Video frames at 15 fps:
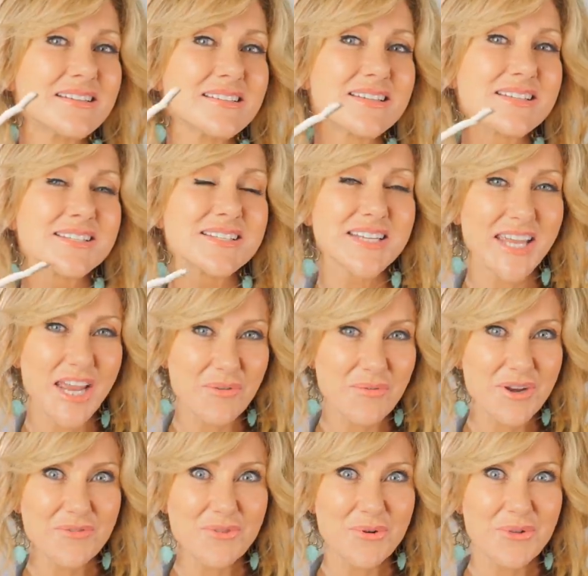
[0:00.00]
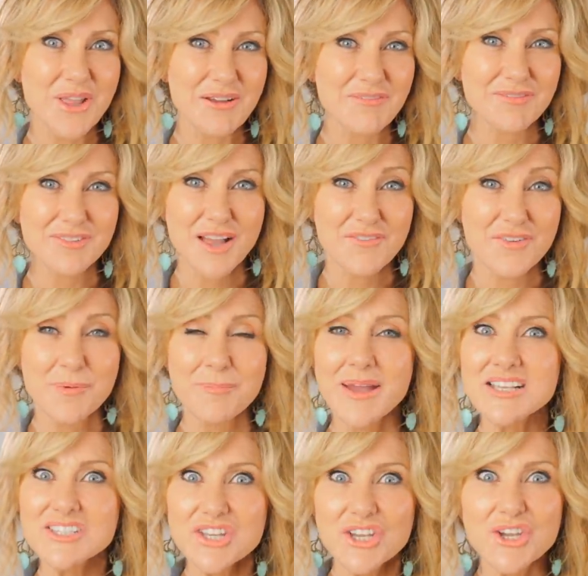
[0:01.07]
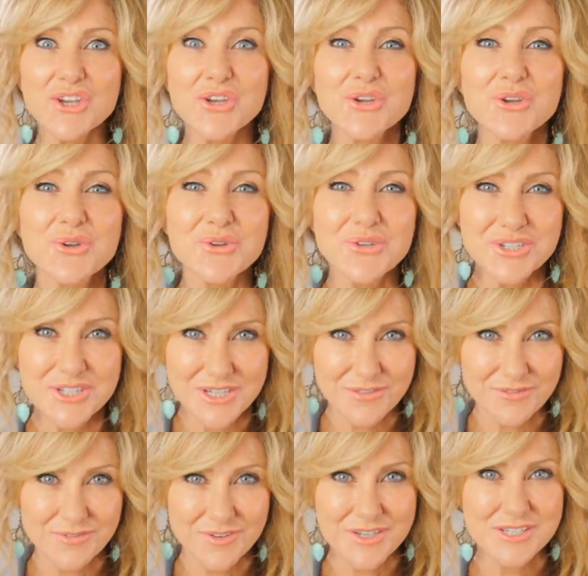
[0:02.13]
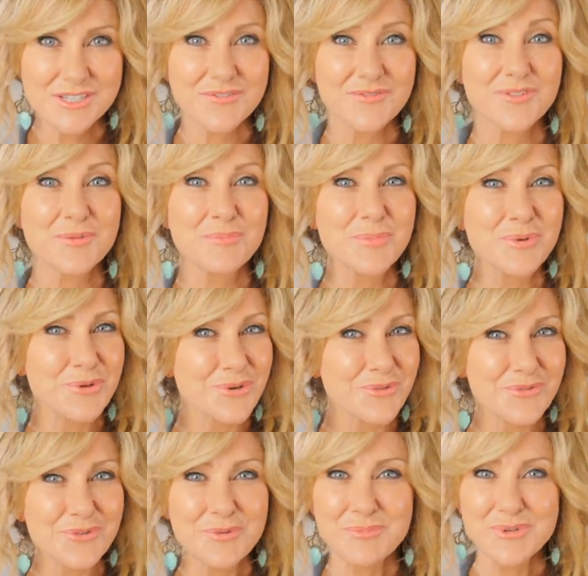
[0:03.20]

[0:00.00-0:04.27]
just to get rid of all that fluff. It makes a huge difference for beautiful,